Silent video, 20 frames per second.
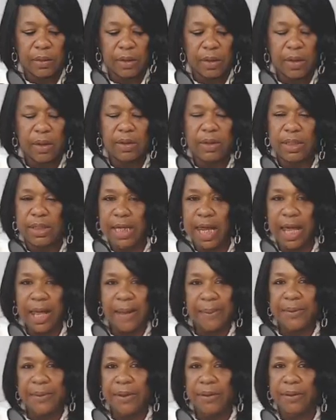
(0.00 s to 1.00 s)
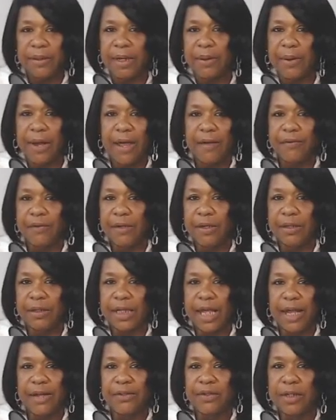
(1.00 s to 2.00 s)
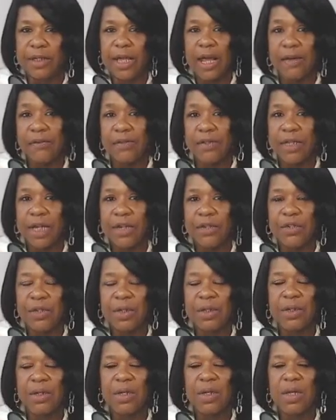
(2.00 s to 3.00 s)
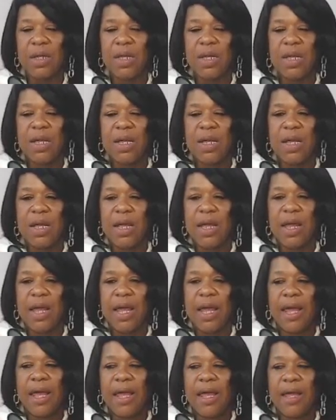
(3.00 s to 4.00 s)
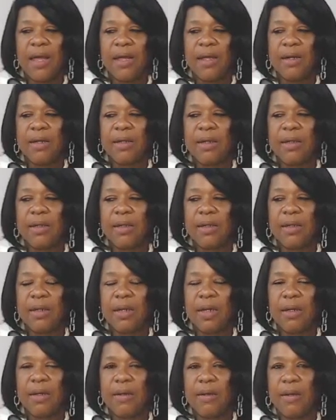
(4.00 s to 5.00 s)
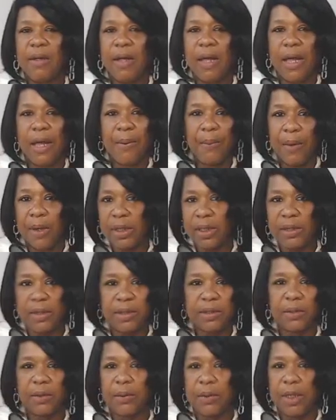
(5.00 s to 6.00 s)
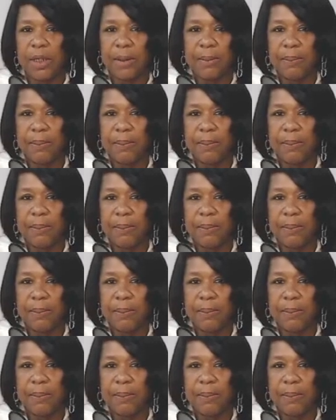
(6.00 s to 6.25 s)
Stopped. They were engaged in a conversation, and I wanted to scream.